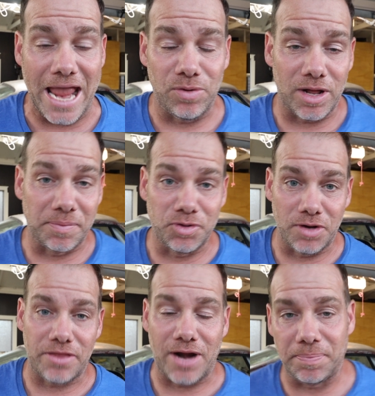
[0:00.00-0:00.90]
and welcome to
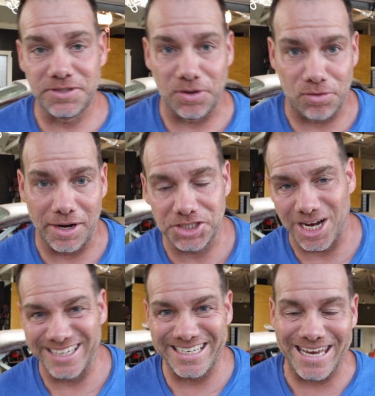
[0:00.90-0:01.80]
another episode of Rennch.
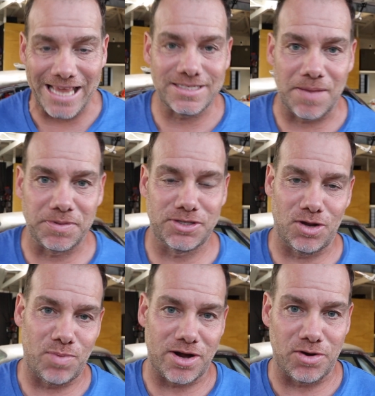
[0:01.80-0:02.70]
On today's
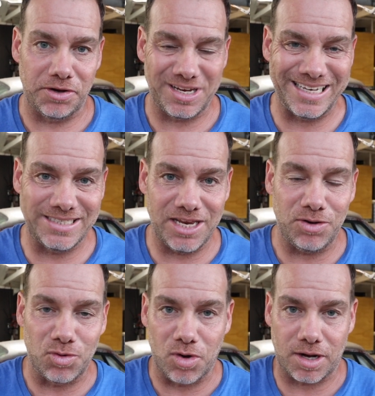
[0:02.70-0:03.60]
episode, we are going to continue
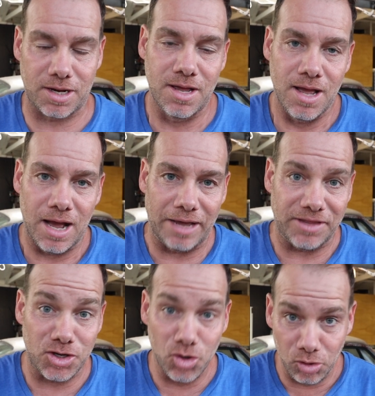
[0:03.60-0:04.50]
to work on
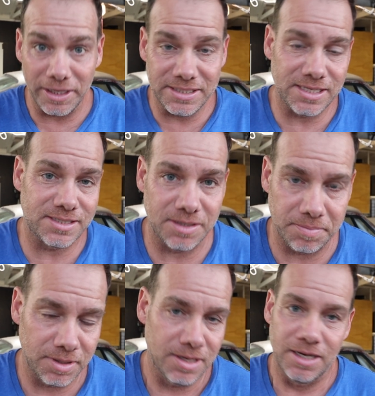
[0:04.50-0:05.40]
the cooling
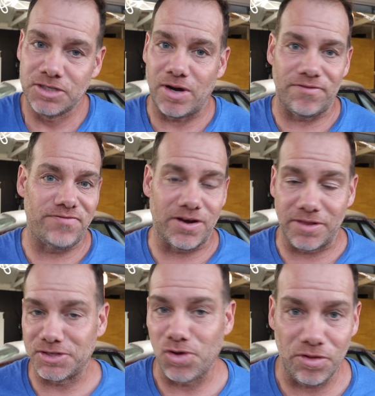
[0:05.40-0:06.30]
system, try to figure
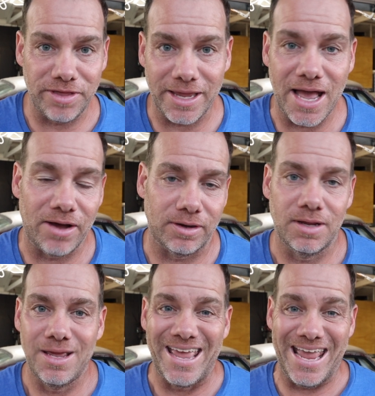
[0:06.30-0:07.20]
this whole thing out,
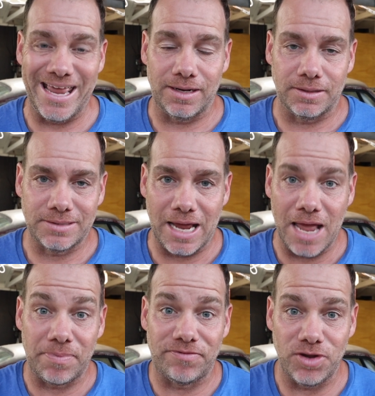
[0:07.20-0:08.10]
and tie
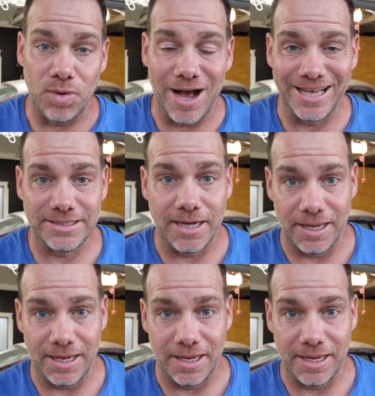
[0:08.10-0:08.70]
up a few odds and